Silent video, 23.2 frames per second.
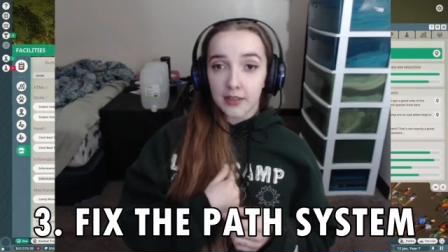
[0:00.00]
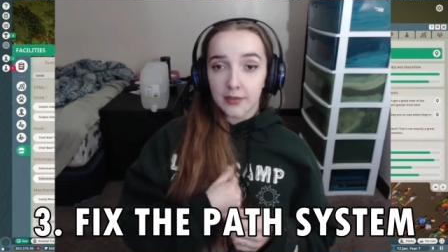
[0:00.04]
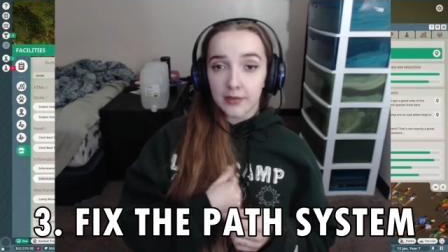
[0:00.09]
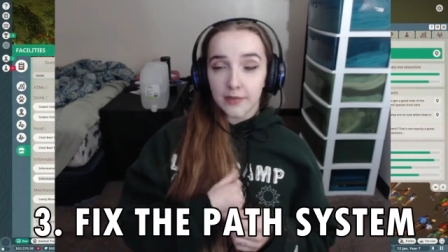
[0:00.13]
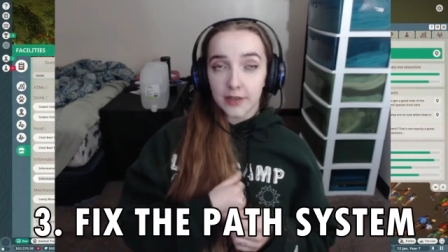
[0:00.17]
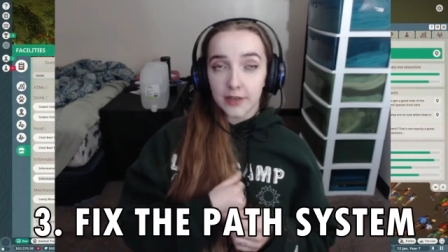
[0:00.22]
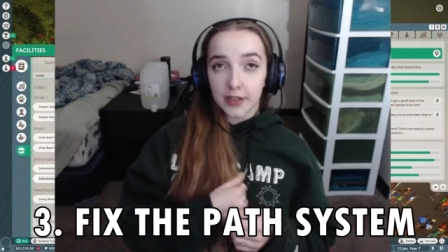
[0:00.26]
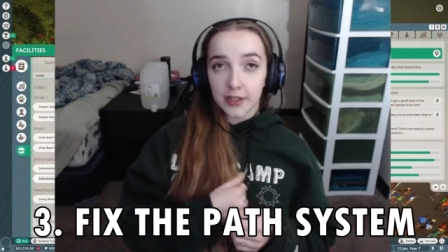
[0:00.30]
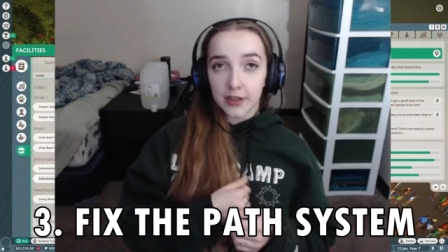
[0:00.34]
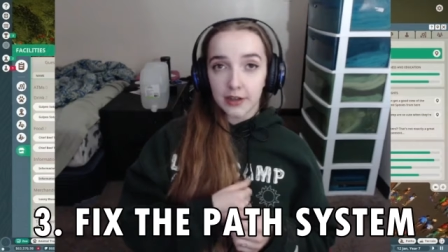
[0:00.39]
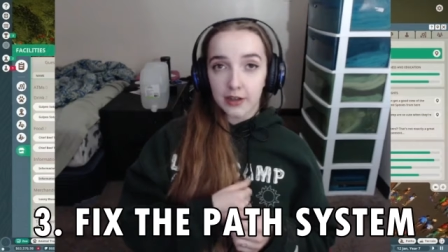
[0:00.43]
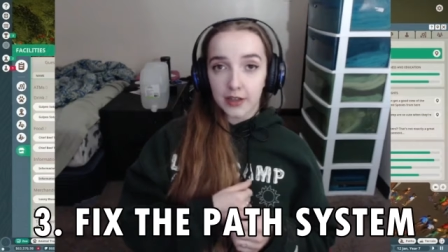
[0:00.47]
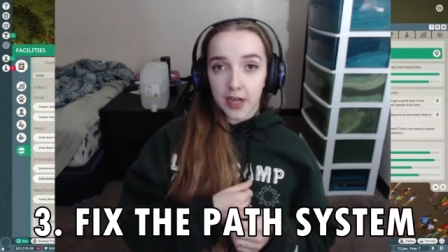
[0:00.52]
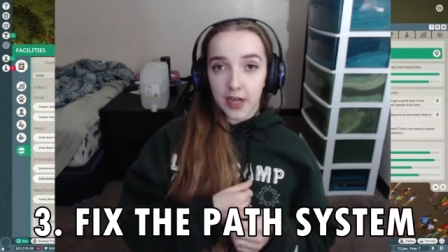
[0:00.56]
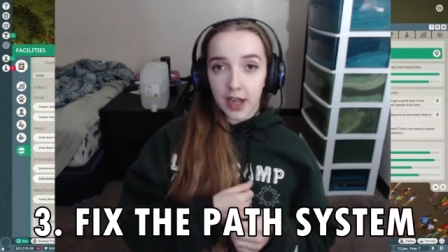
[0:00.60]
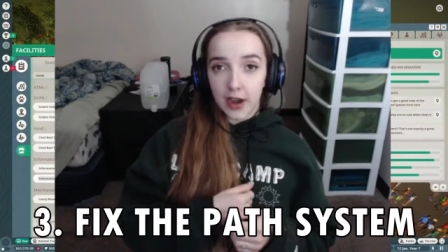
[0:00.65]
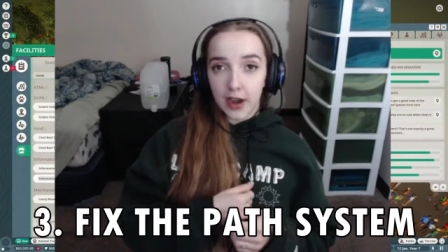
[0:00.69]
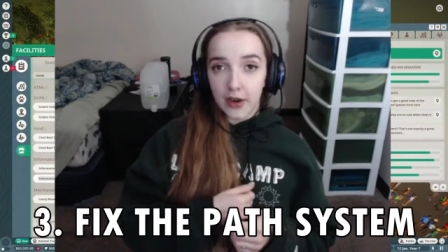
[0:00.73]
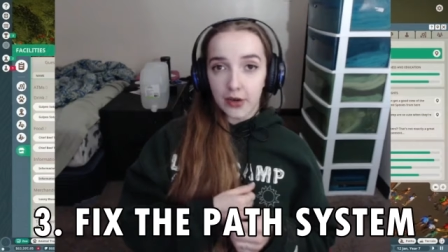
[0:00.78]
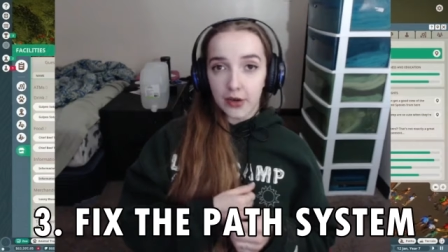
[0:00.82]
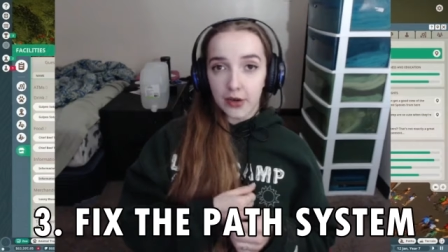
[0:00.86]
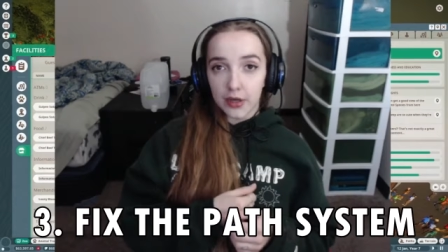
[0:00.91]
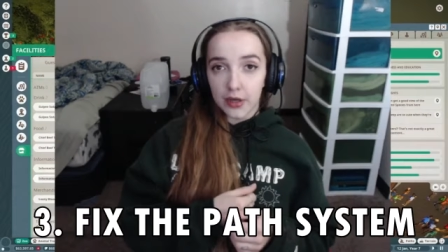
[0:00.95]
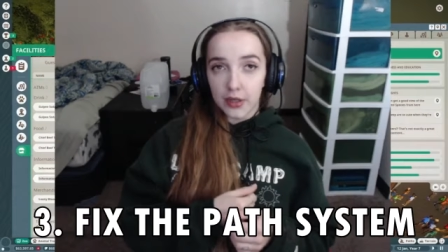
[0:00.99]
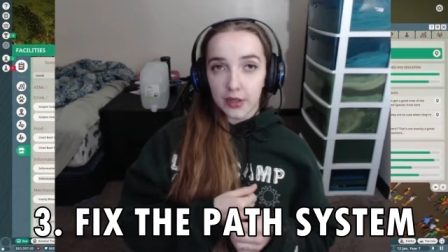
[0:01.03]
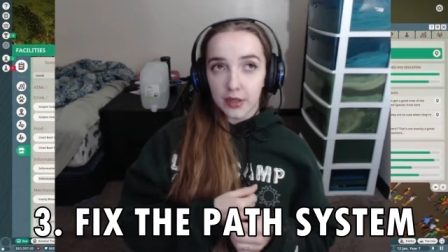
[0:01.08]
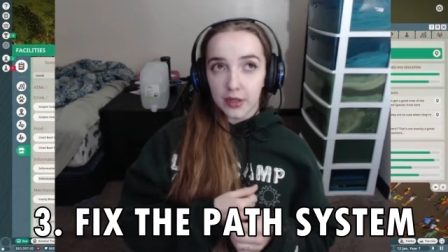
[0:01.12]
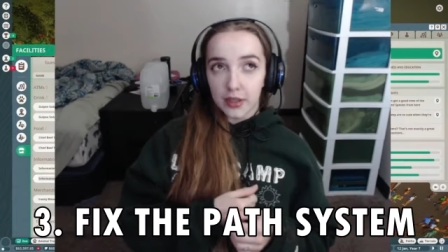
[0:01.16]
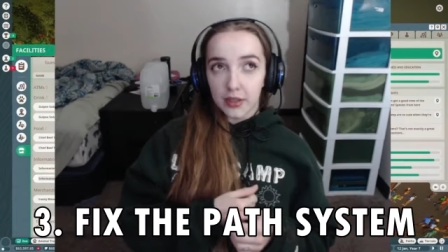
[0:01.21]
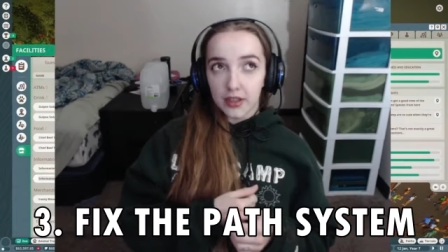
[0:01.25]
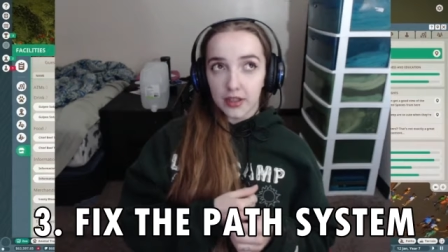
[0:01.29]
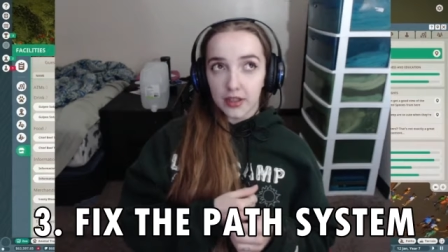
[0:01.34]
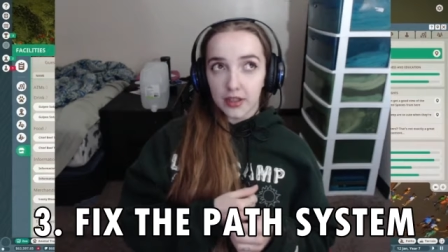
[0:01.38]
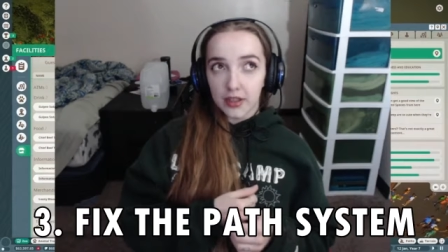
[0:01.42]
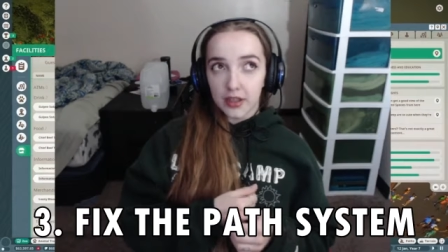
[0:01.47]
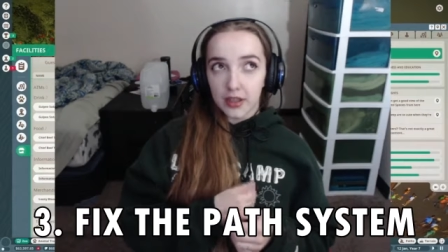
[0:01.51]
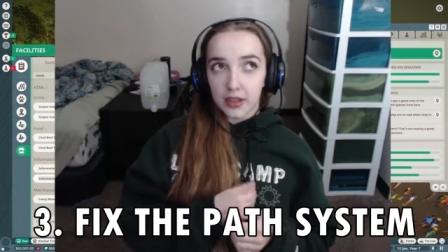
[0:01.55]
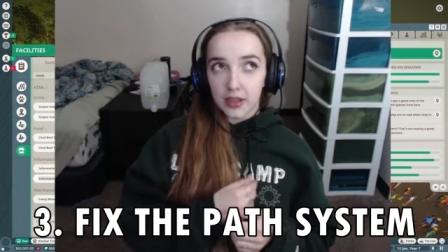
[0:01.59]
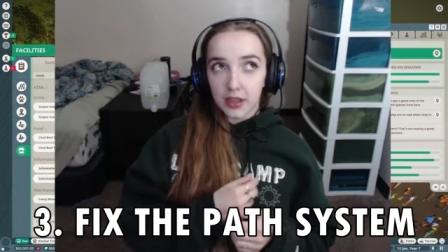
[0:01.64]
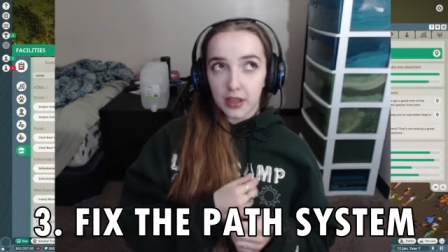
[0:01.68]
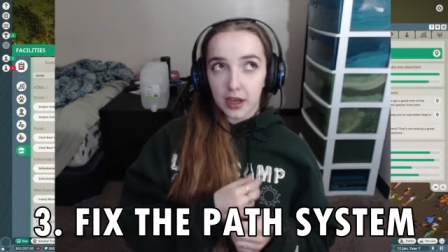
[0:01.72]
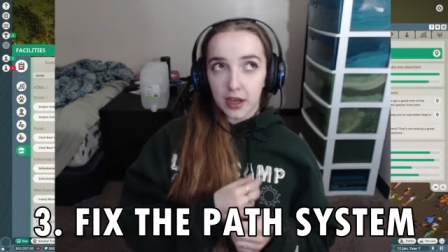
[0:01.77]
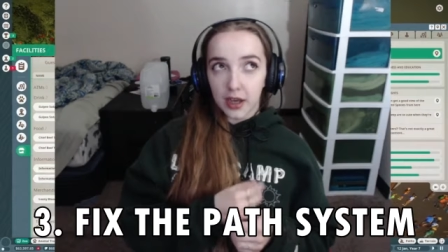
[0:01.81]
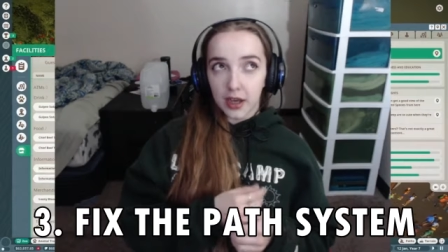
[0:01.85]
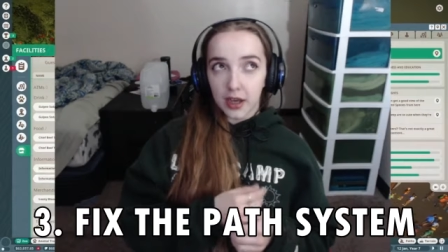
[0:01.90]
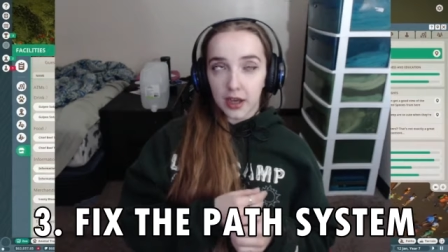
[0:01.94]
figure it out,
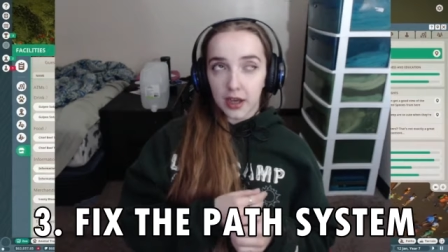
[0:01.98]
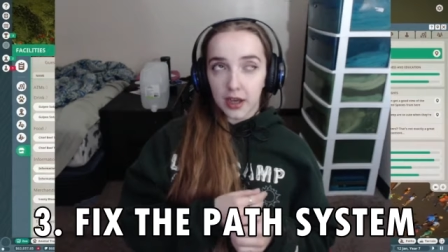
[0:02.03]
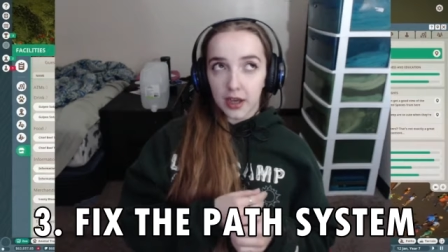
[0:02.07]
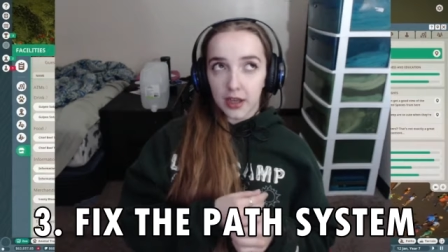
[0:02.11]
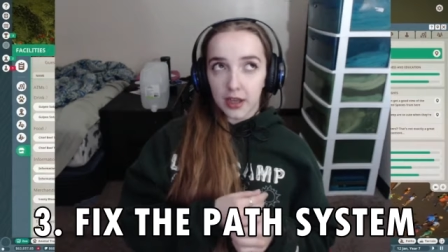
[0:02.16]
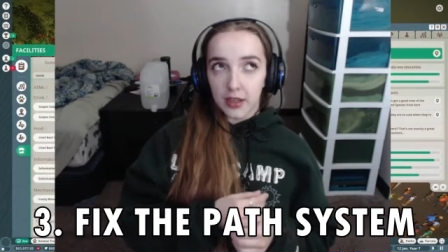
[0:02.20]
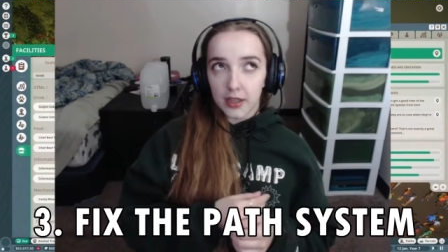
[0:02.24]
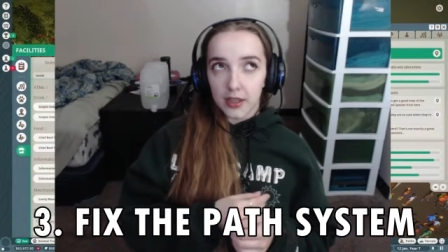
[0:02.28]
I'm